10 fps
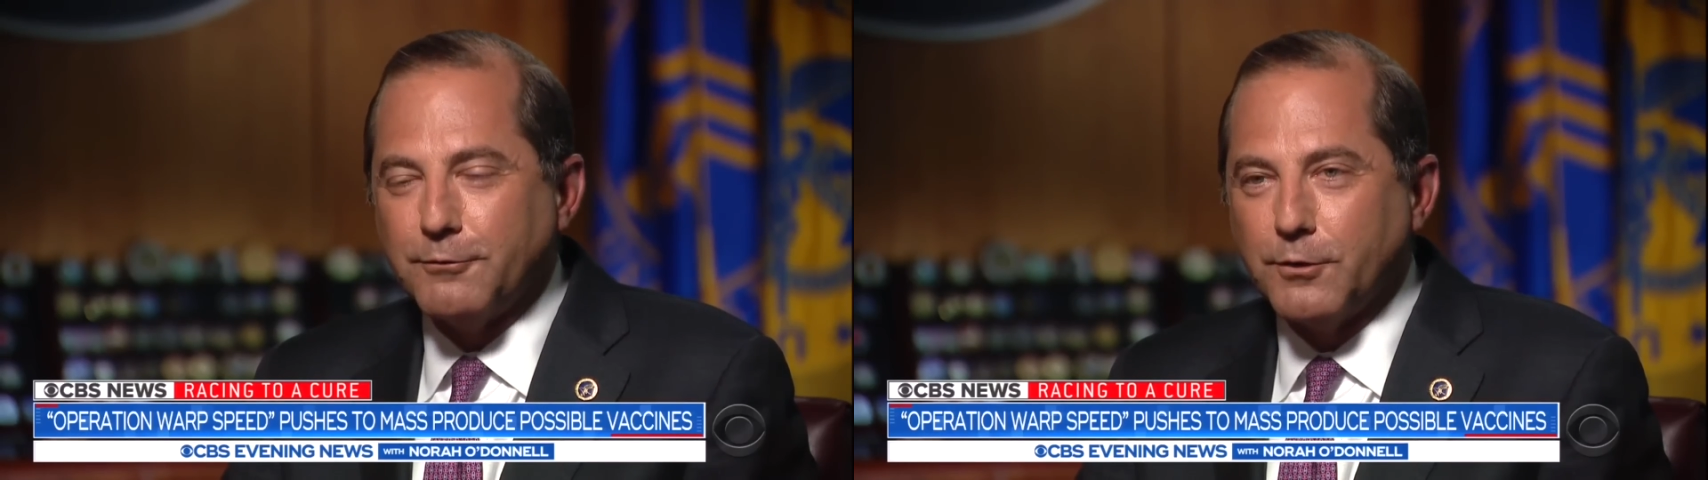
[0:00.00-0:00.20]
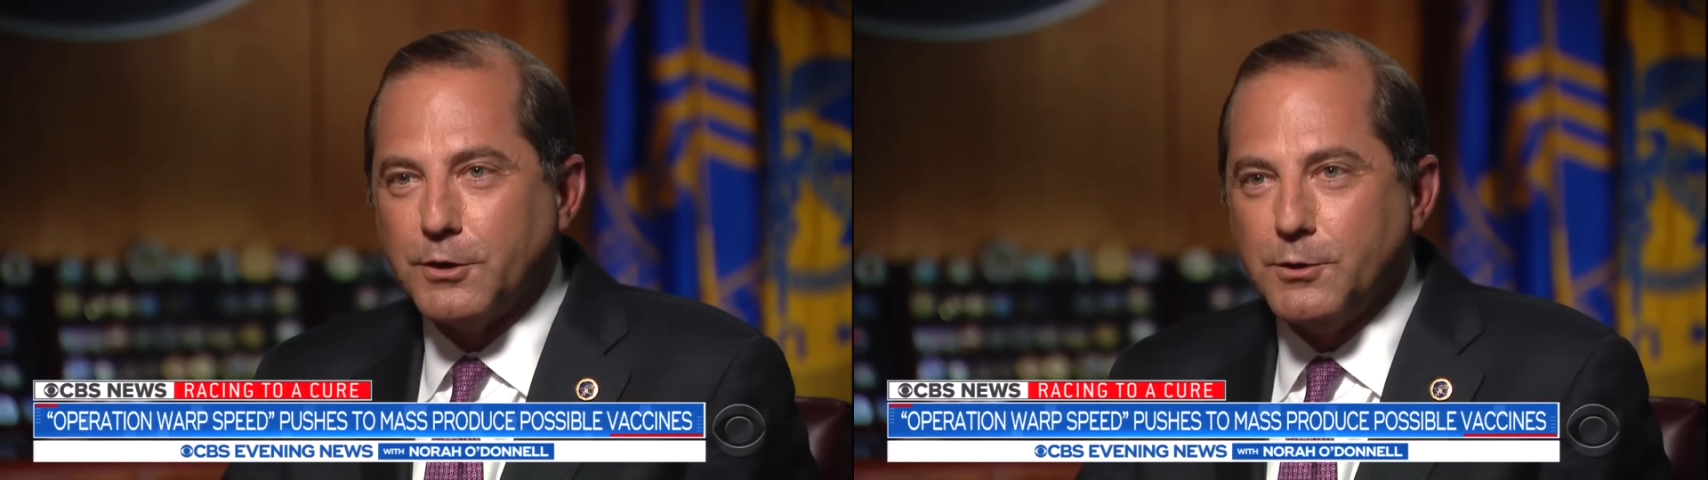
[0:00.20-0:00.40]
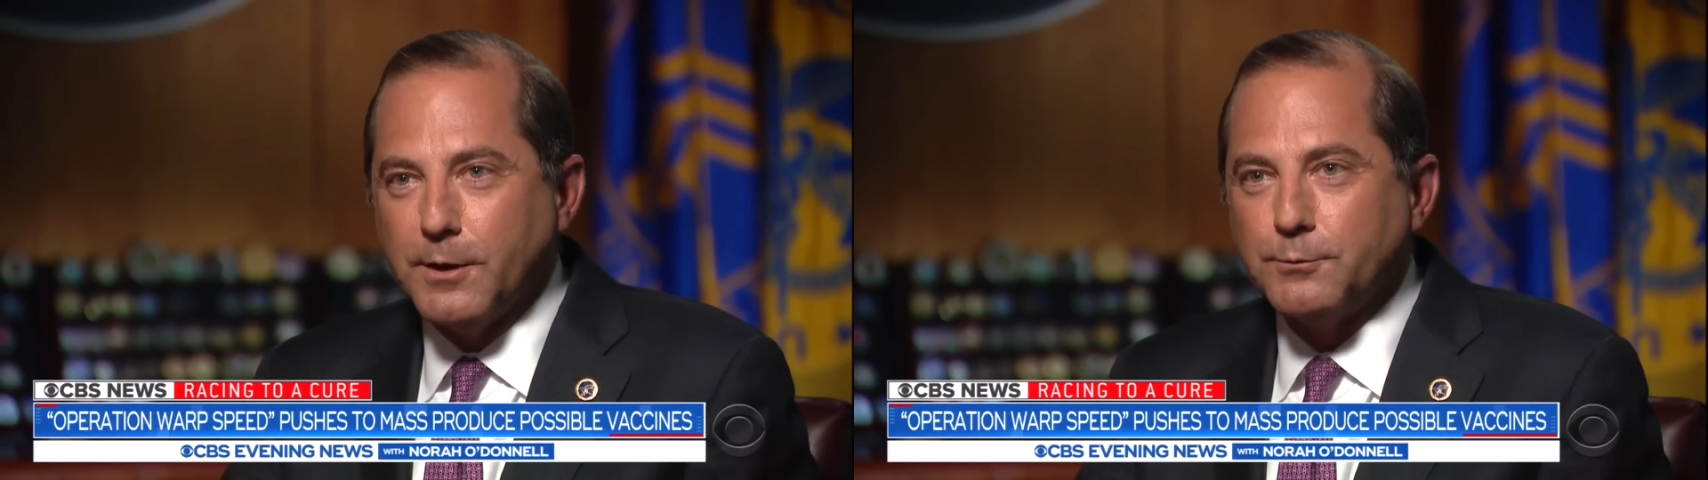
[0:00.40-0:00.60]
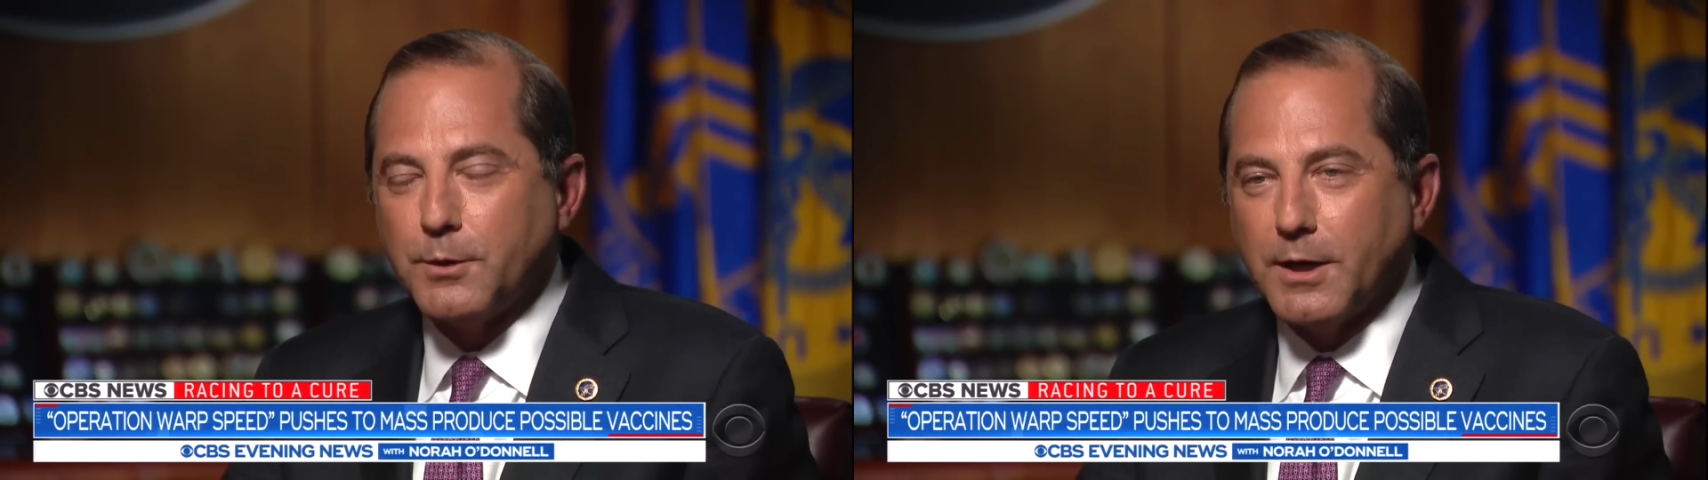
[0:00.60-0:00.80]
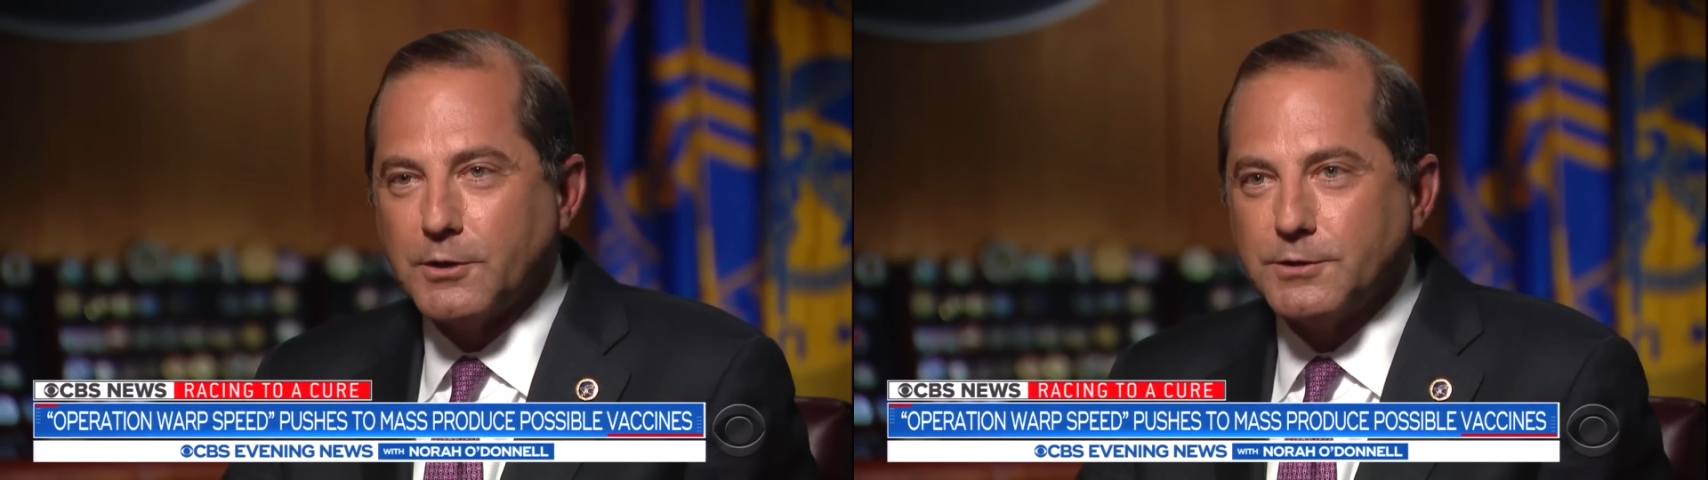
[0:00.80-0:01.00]
for the U.S.
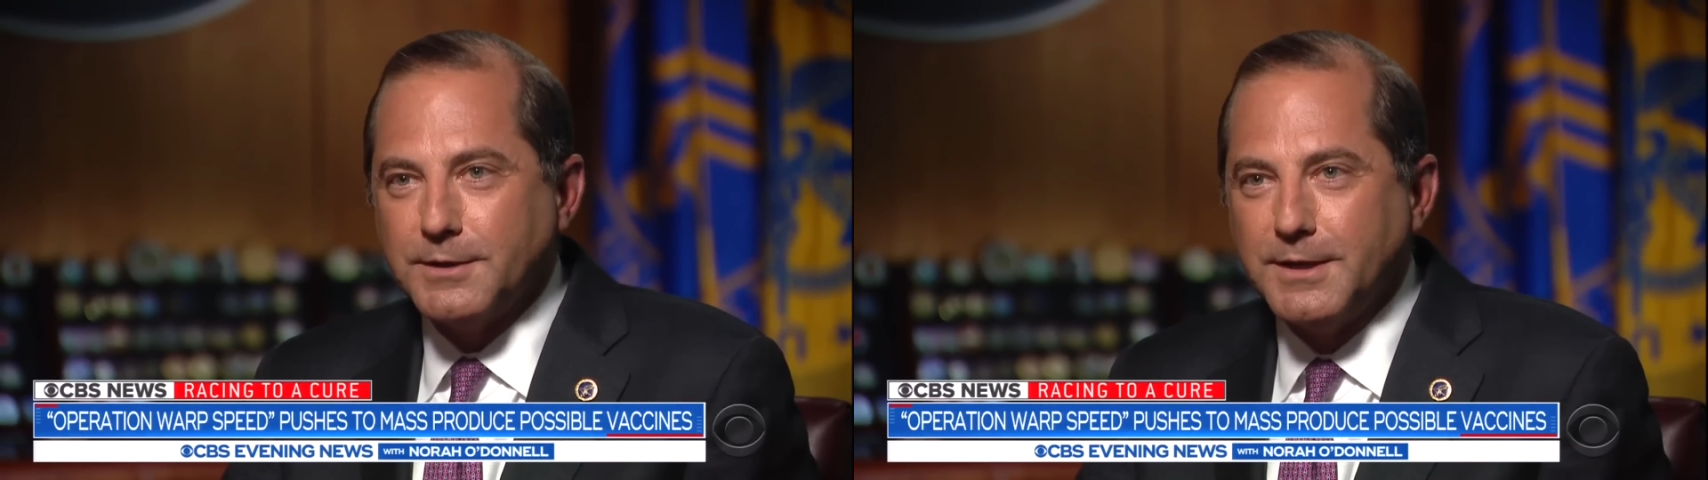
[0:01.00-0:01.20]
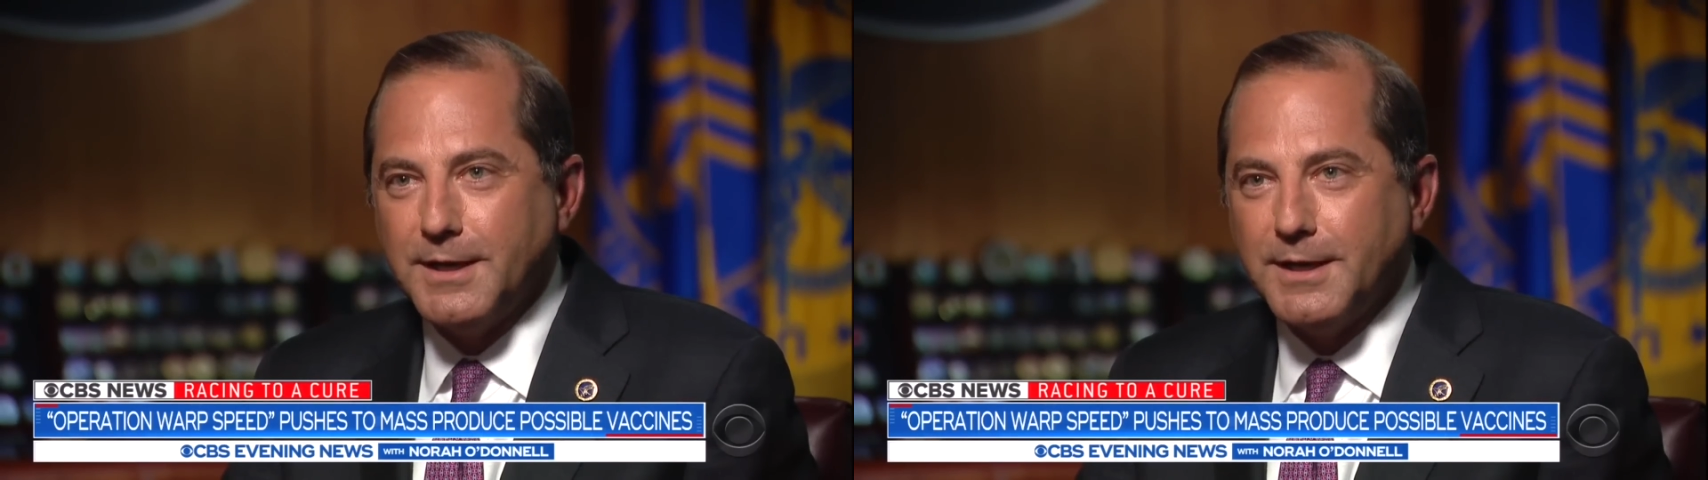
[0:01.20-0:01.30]
production.